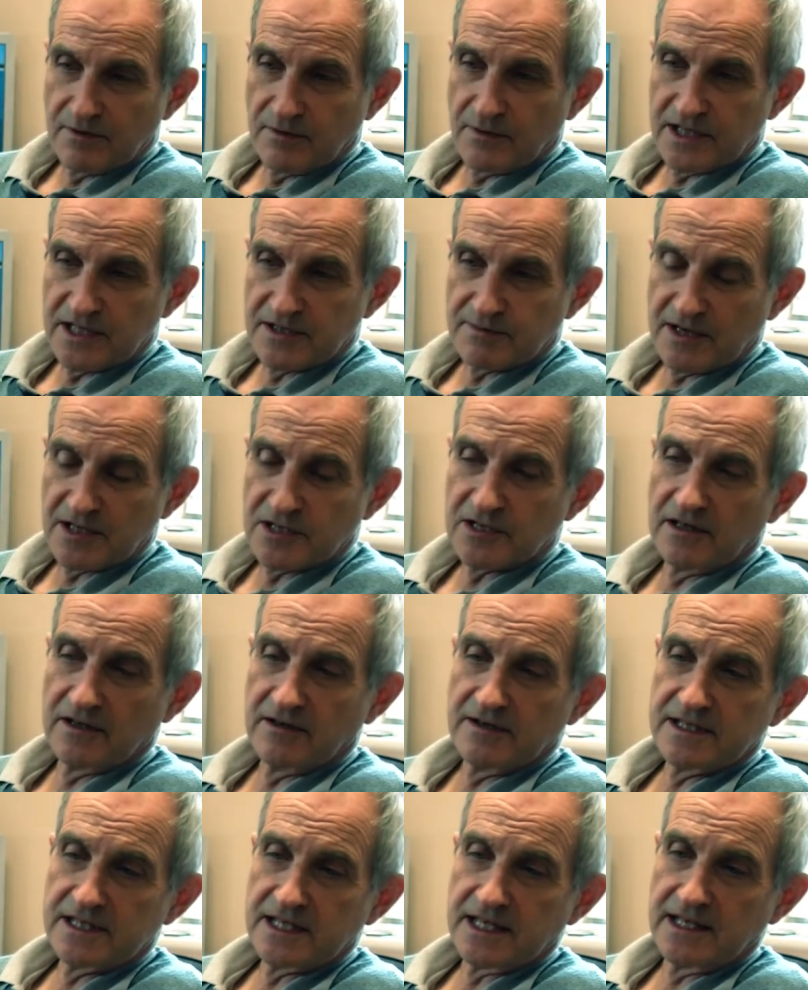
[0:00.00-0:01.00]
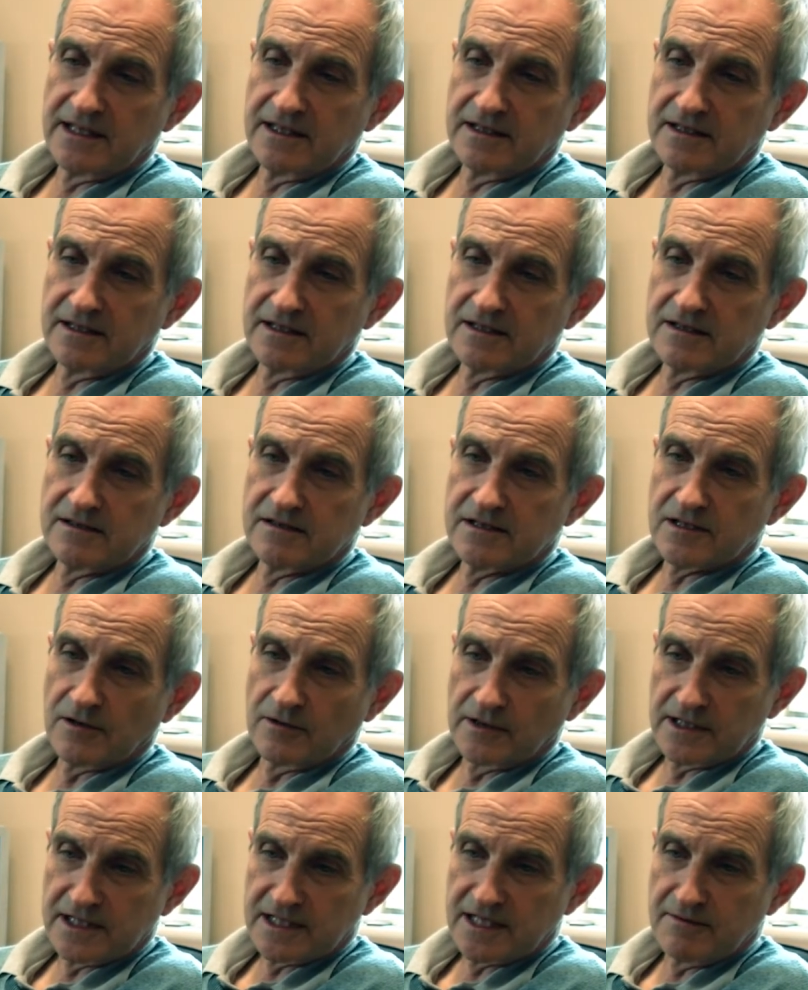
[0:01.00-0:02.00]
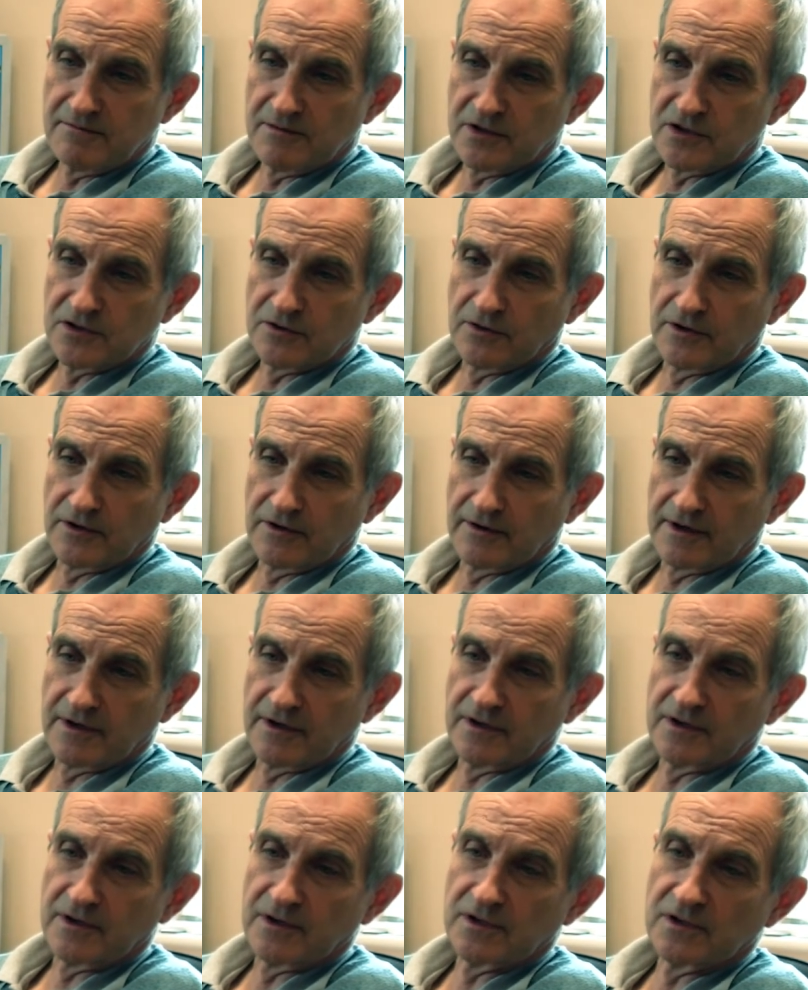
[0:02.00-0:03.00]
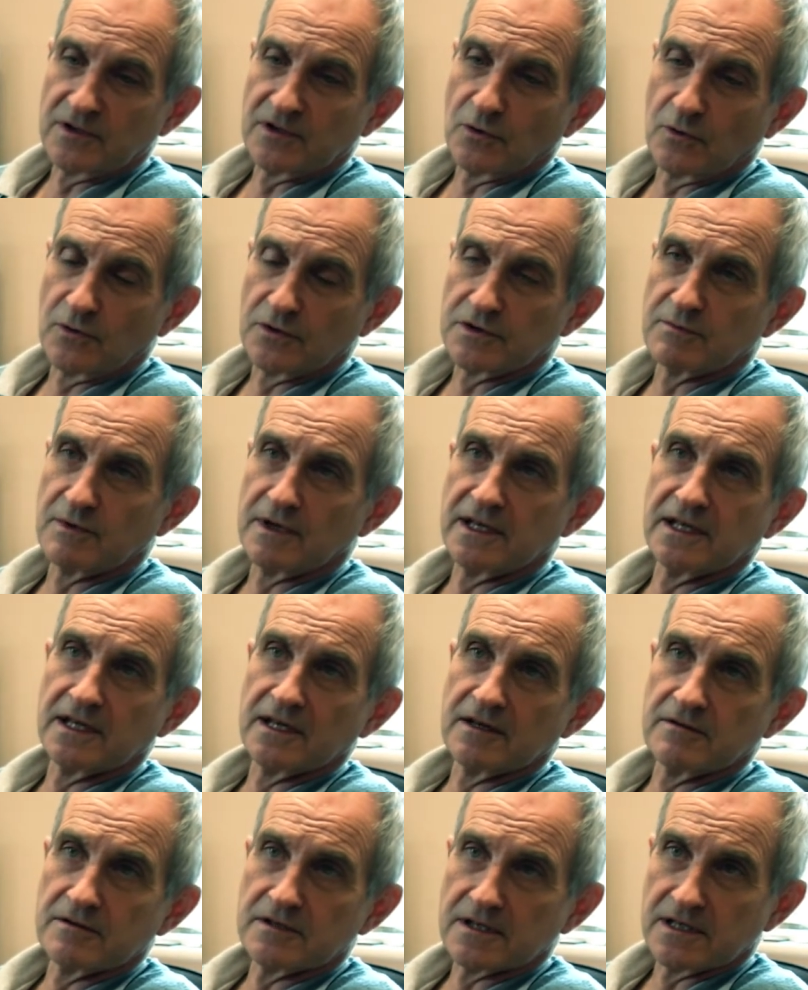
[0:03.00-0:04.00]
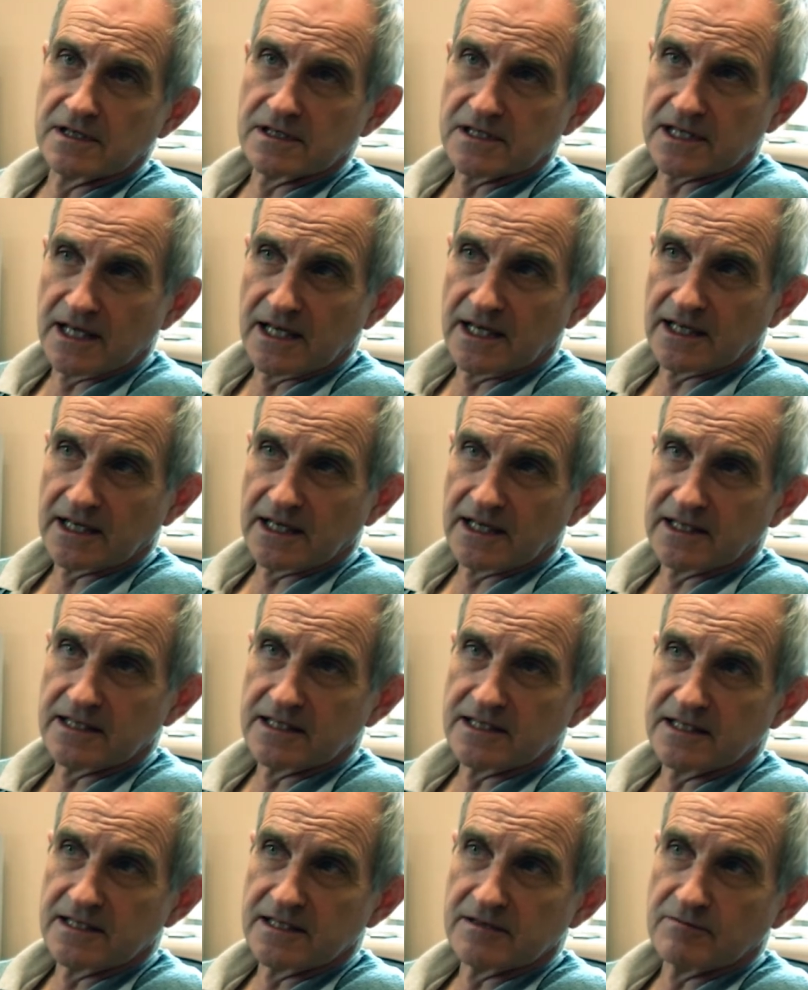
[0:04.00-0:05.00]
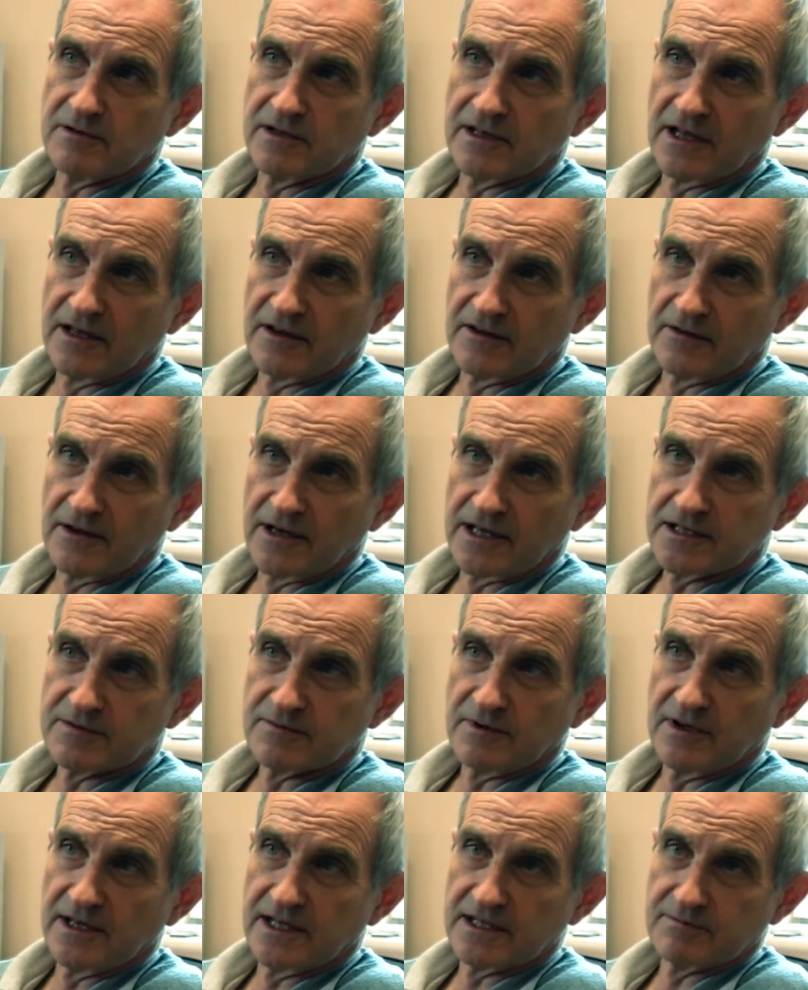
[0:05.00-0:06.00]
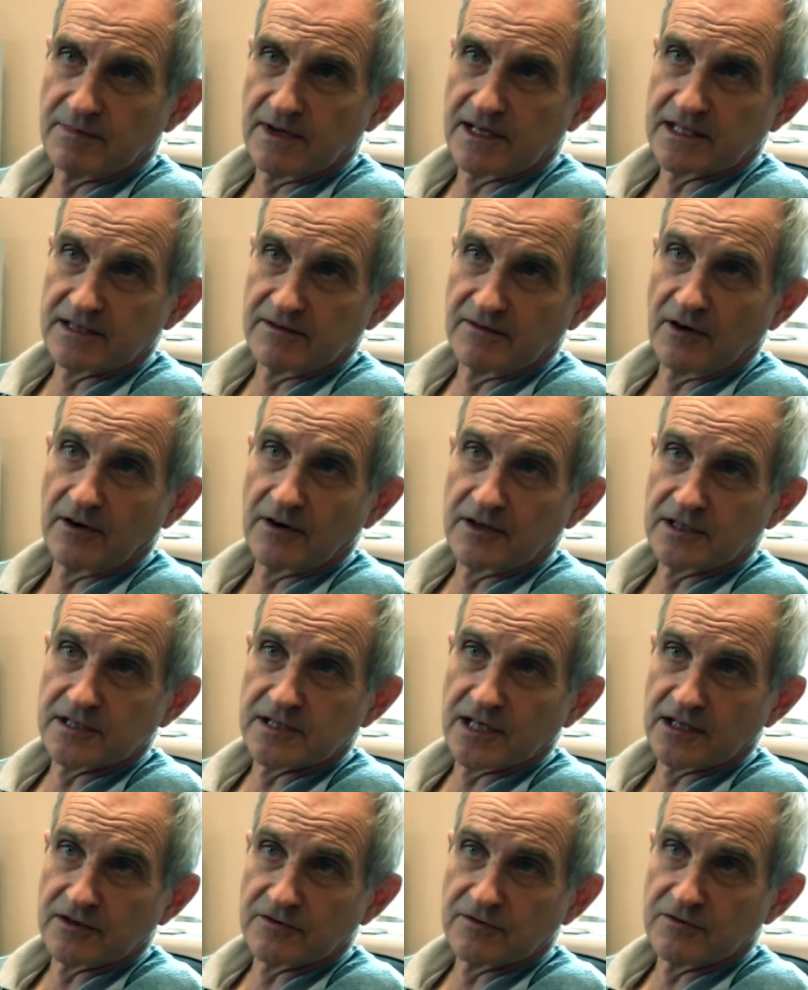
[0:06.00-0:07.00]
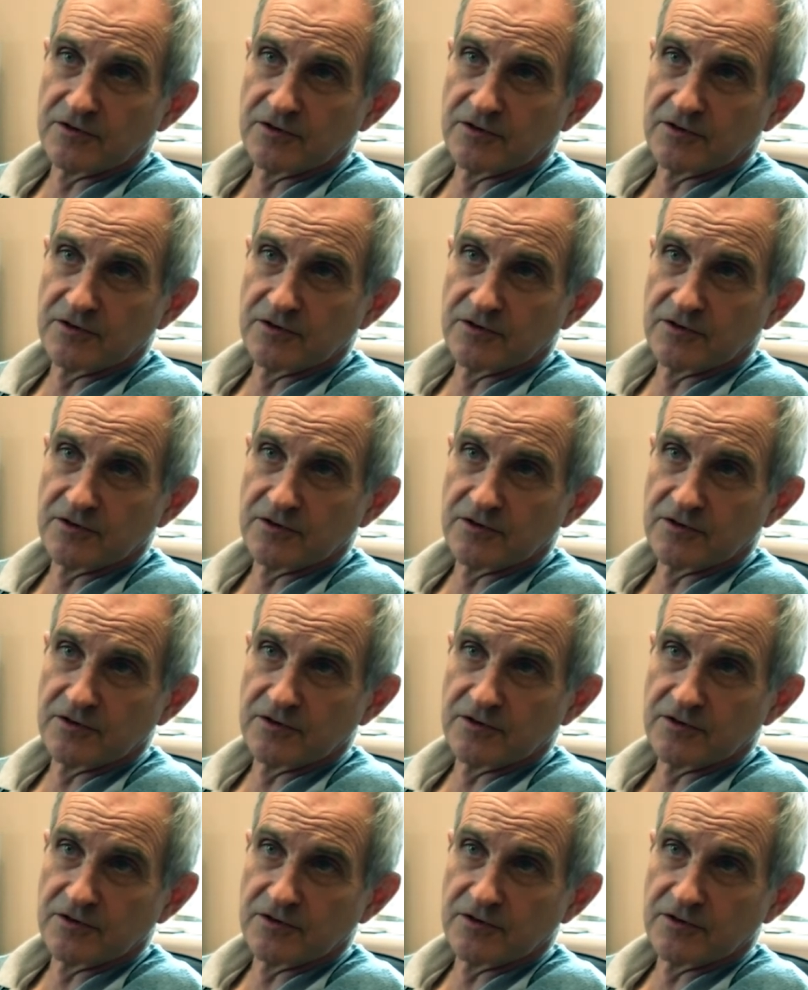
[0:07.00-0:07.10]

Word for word: We specialise in solid timber joinery doors, windows and staircases with other as aspects of architectural